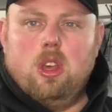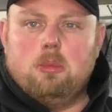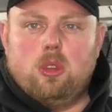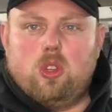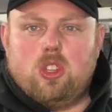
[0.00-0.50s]

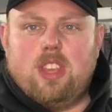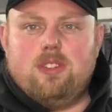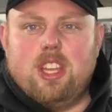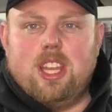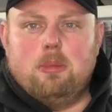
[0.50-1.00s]
but just gives
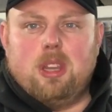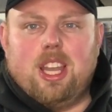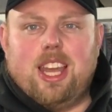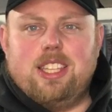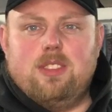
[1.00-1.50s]
you a little bit of
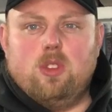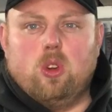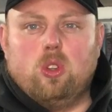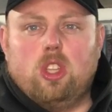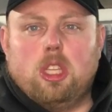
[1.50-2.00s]
light if
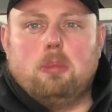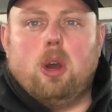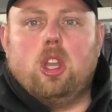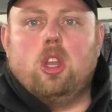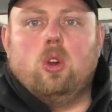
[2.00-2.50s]
you're under the
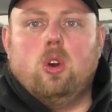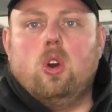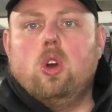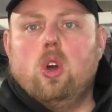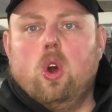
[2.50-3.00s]
bonnet or
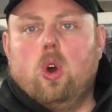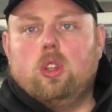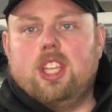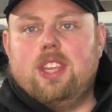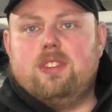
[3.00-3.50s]

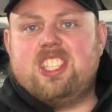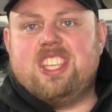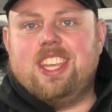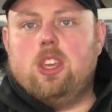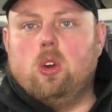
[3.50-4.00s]
underneath a
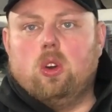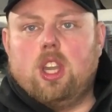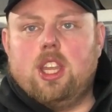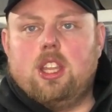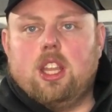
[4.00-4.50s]
sink or
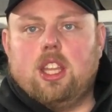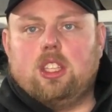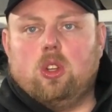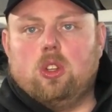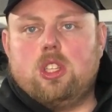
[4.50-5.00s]
anything like that,
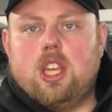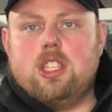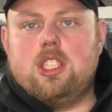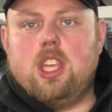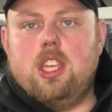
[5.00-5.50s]
or trying
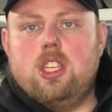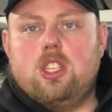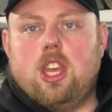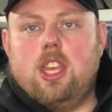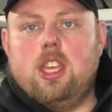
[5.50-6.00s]
to change
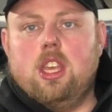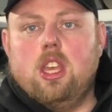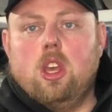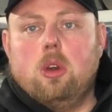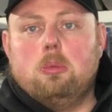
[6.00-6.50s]
a
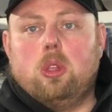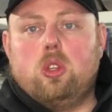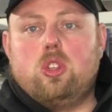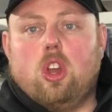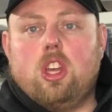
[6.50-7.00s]
plug
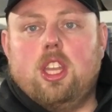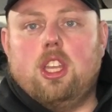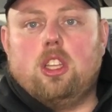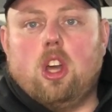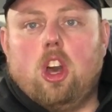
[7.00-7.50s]
socket in
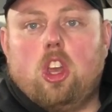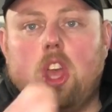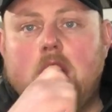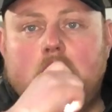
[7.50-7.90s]
the dark.